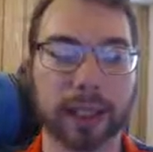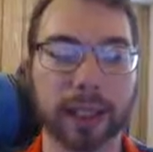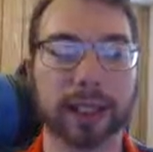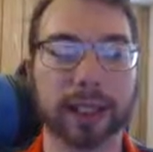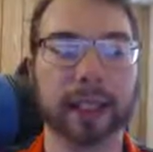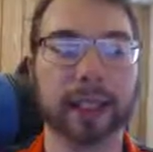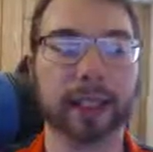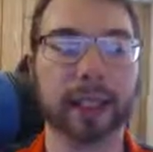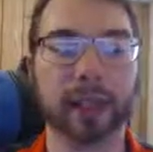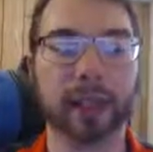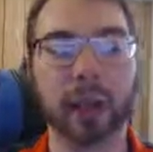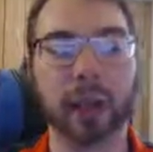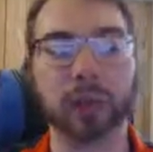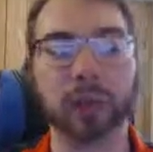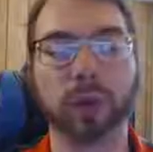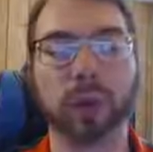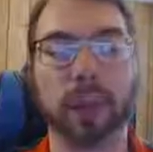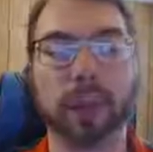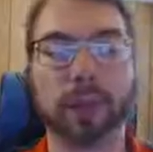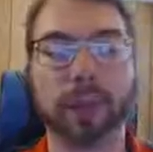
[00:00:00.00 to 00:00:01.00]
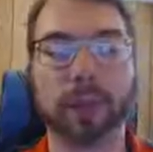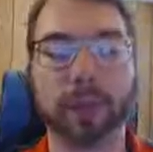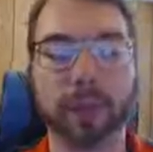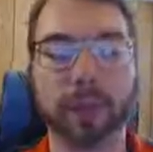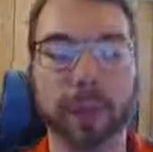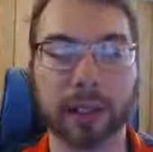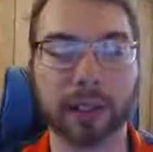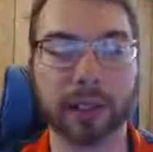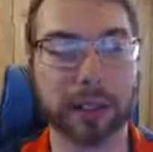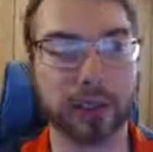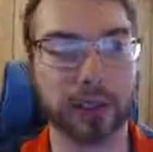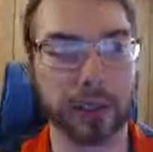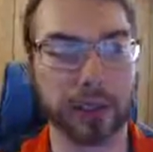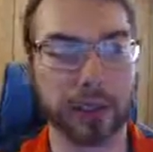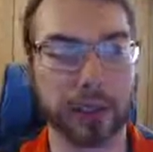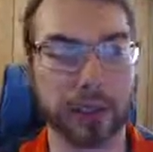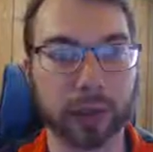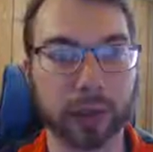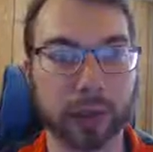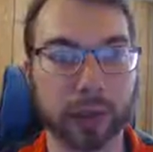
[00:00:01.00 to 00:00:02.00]
and then all rock-type monsters you
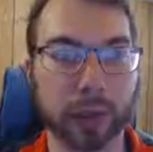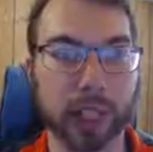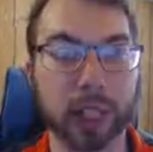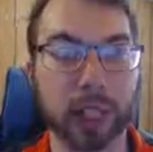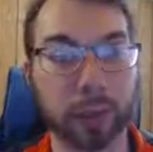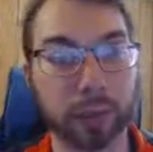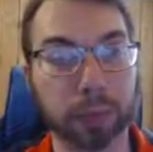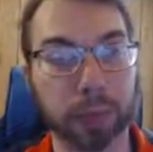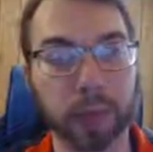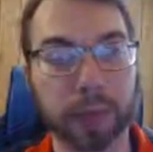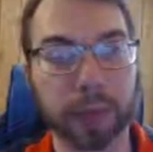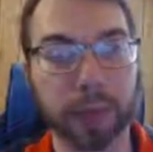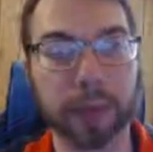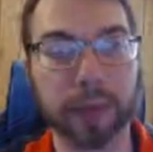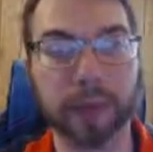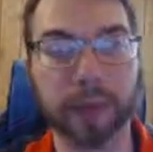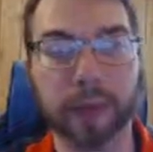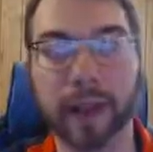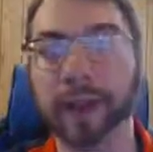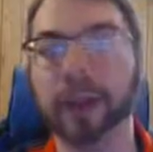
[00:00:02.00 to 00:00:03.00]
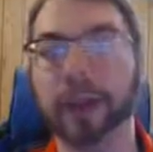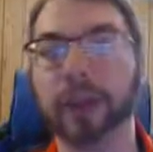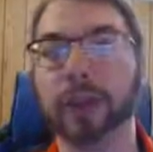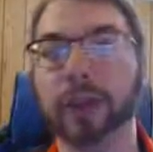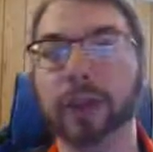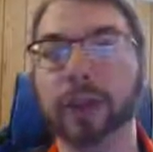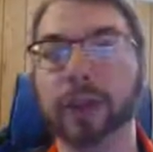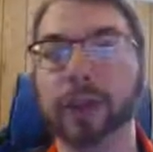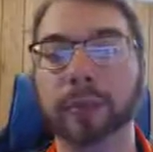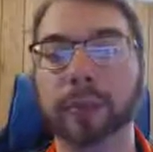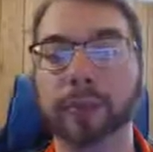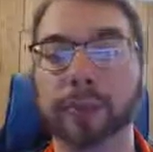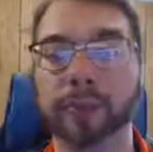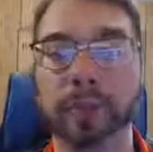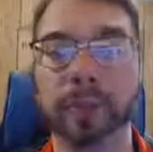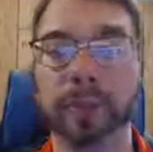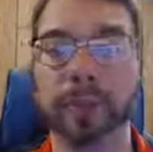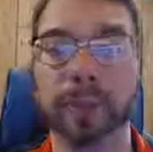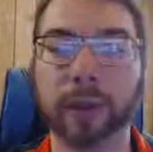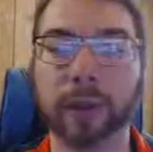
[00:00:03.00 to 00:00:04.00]
control gain a permanent 500 boost
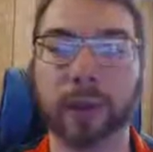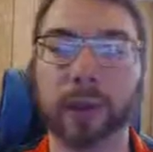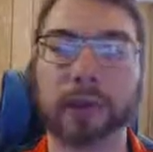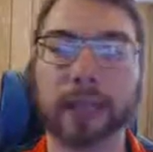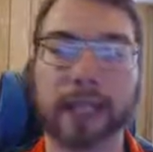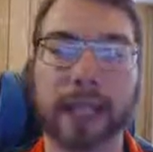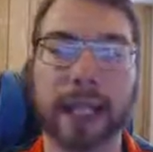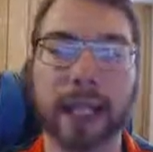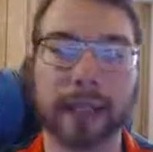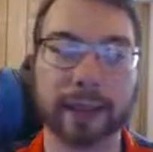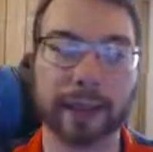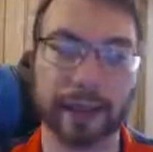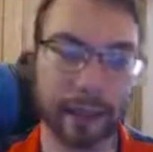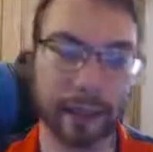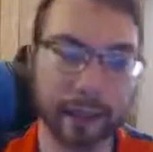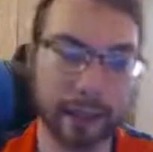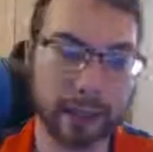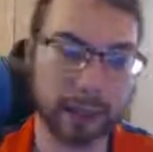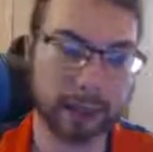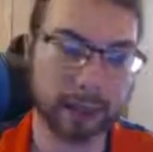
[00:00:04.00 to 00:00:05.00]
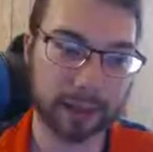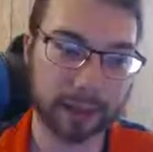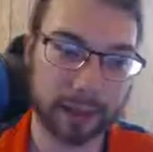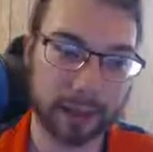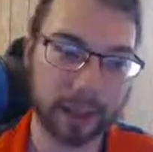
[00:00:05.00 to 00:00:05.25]
to both attack and defense.